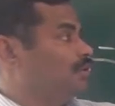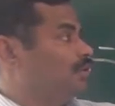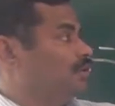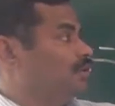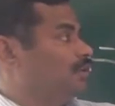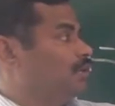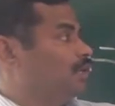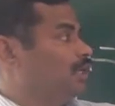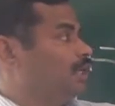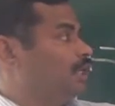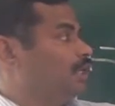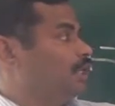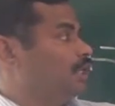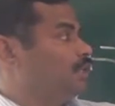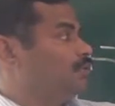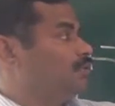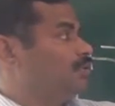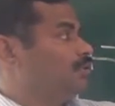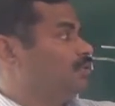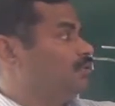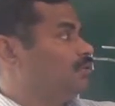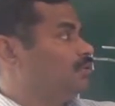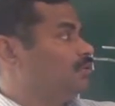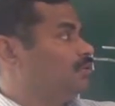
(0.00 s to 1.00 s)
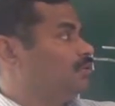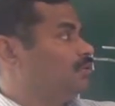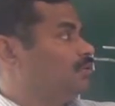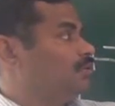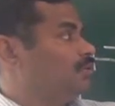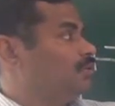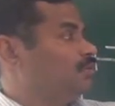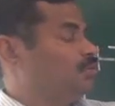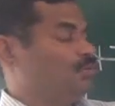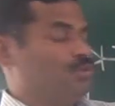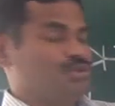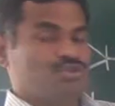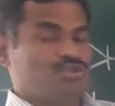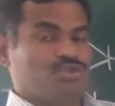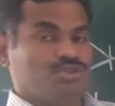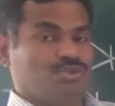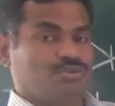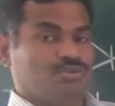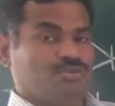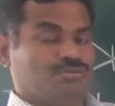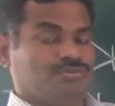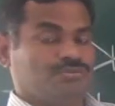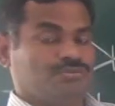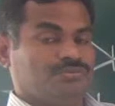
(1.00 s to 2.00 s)
negative one, the
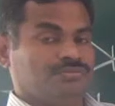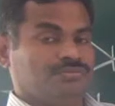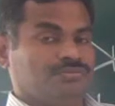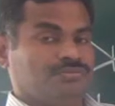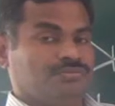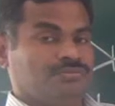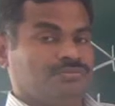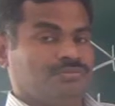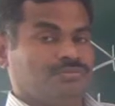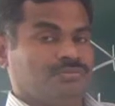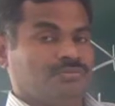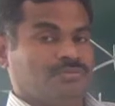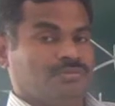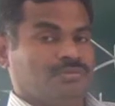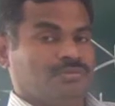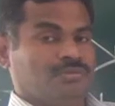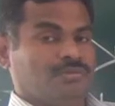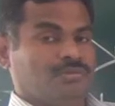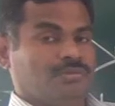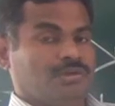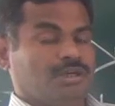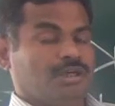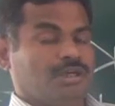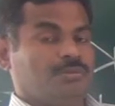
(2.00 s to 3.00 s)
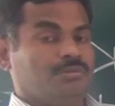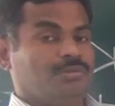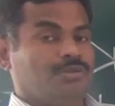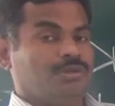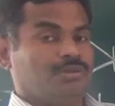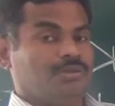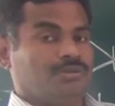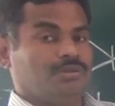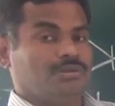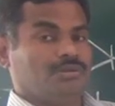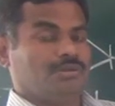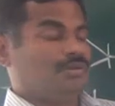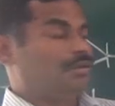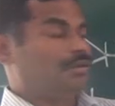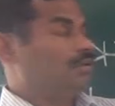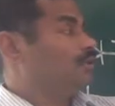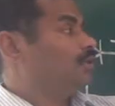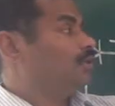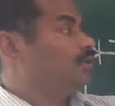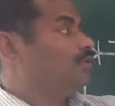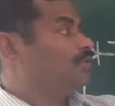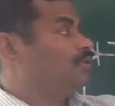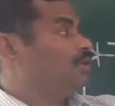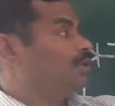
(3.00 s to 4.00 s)
positive of
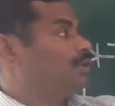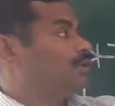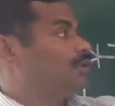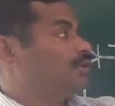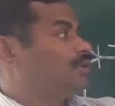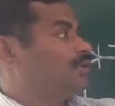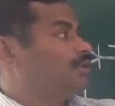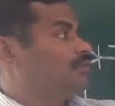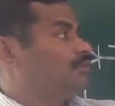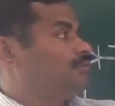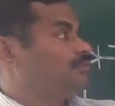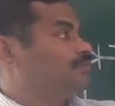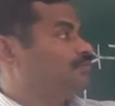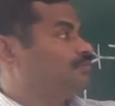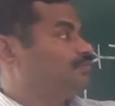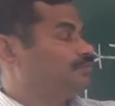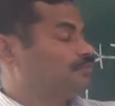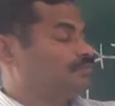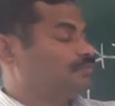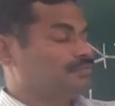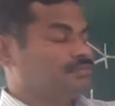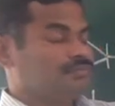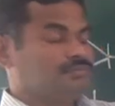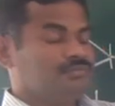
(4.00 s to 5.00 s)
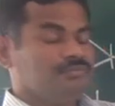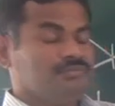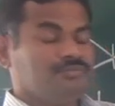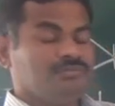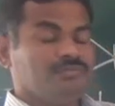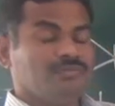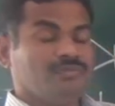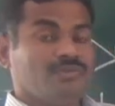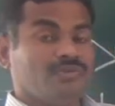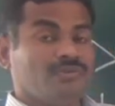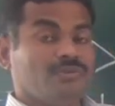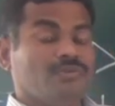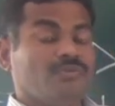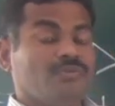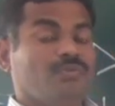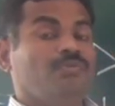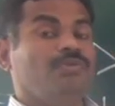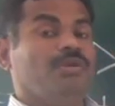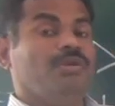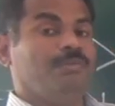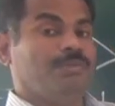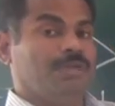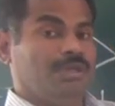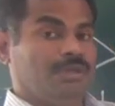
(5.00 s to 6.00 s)
your
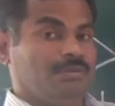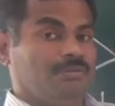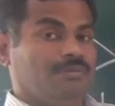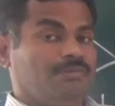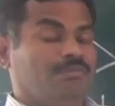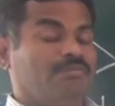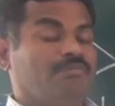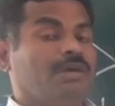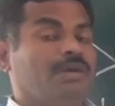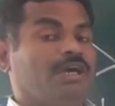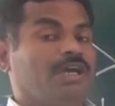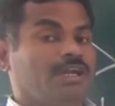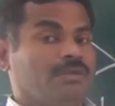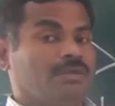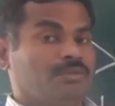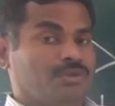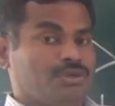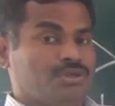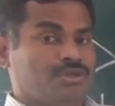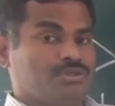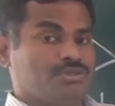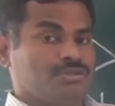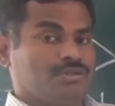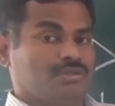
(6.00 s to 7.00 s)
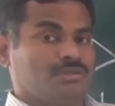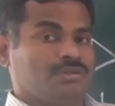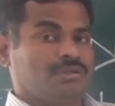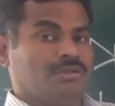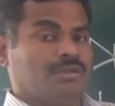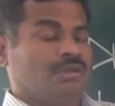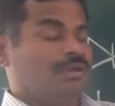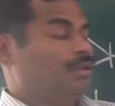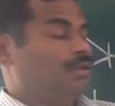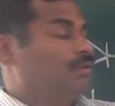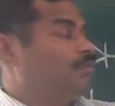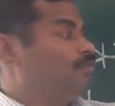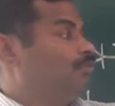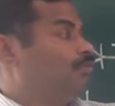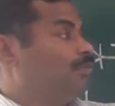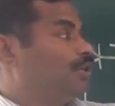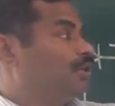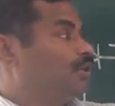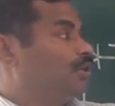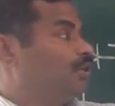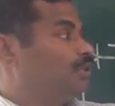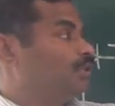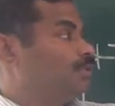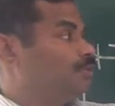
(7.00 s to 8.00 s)
VB barrier potential.
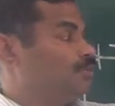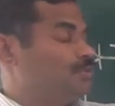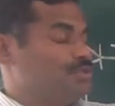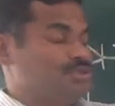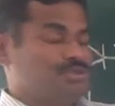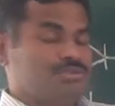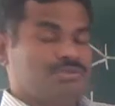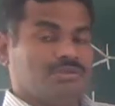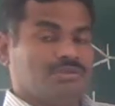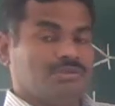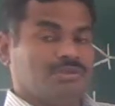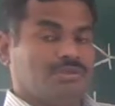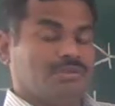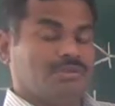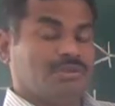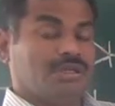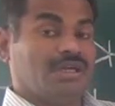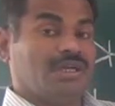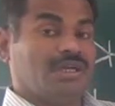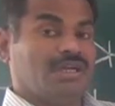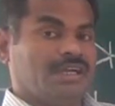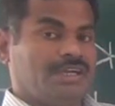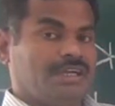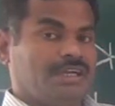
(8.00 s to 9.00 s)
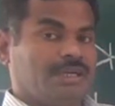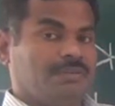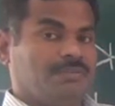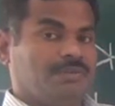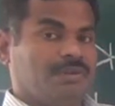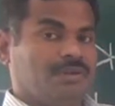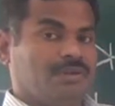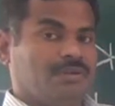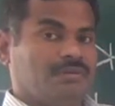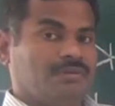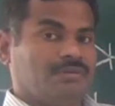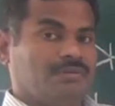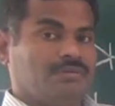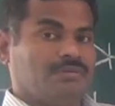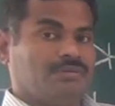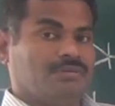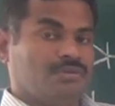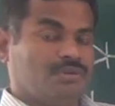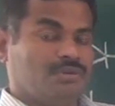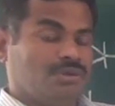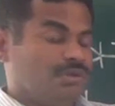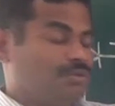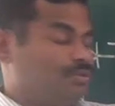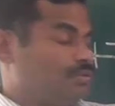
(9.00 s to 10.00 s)
Because of this electric field,
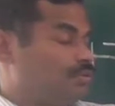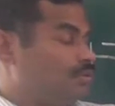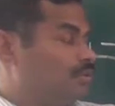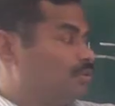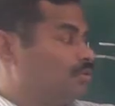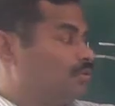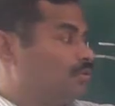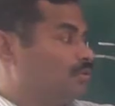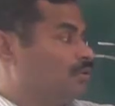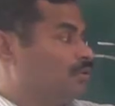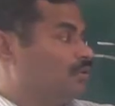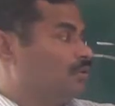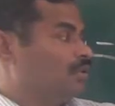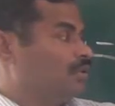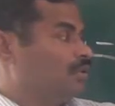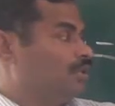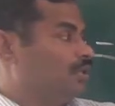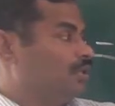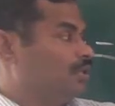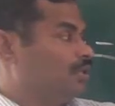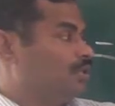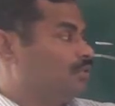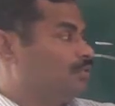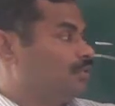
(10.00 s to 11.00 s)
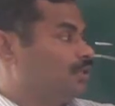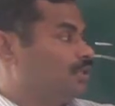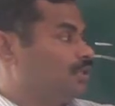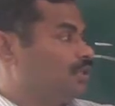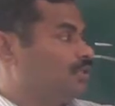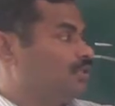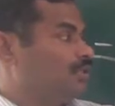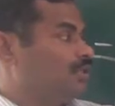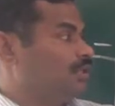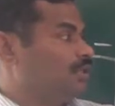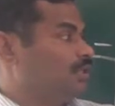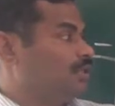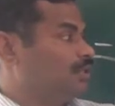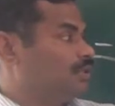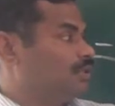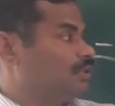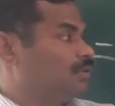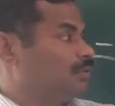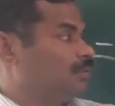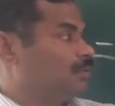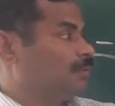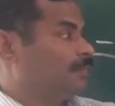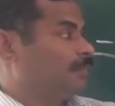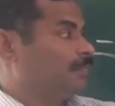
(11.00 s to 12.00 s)
no doubt, here what are they
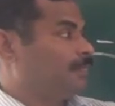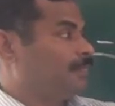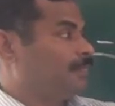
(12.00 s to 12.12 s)
here?